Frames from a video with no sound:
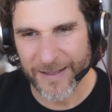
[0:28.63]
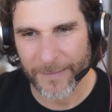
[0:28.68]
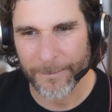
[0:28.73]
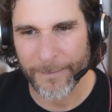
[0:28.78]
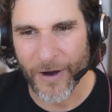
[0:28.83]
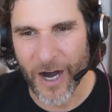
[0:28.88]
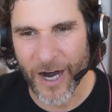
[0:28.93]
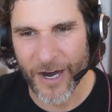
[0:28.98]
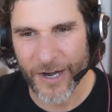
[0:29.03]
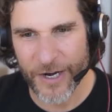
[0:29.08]

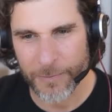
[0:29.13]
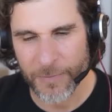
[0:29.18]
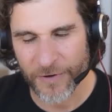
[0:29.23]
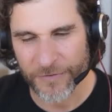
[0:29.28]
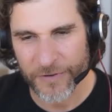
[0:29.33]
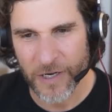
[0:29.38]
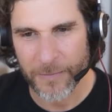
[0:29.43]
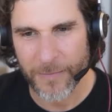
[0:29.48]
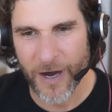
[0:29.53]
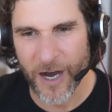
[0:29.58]
bottom of
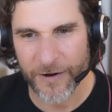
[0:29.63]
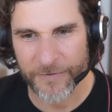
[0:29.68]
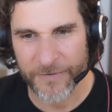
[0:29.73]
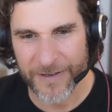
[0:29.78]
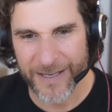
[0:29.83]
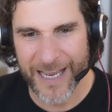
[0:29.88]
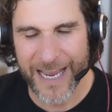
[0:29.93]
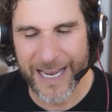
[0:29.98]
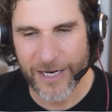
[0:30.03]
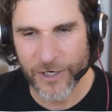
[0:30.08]

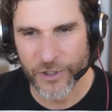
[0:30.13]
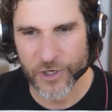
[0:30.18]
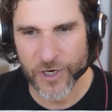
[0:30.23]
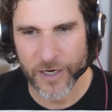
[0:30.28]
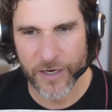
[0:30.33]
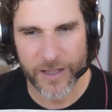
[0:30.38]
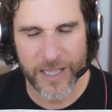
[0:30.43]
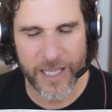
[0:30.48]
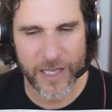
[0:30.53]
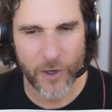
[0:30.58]

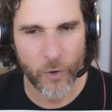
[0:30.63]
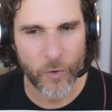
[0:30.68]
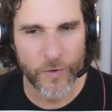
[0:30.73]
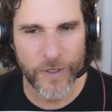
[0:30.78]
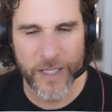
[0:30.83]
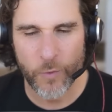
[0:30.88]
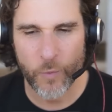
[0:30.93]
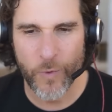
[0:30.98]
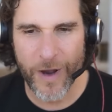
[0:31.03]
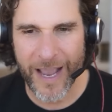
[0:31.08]
commodification, the
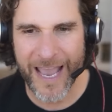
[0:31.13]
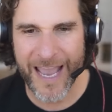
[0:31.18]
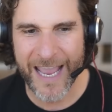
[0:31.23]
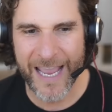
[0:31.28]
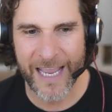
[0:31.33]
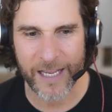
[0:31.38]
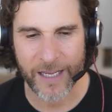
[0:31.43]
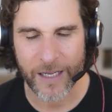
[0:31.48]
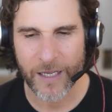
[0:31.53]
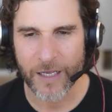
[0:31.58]
only
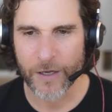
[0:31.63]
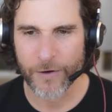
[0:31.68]
way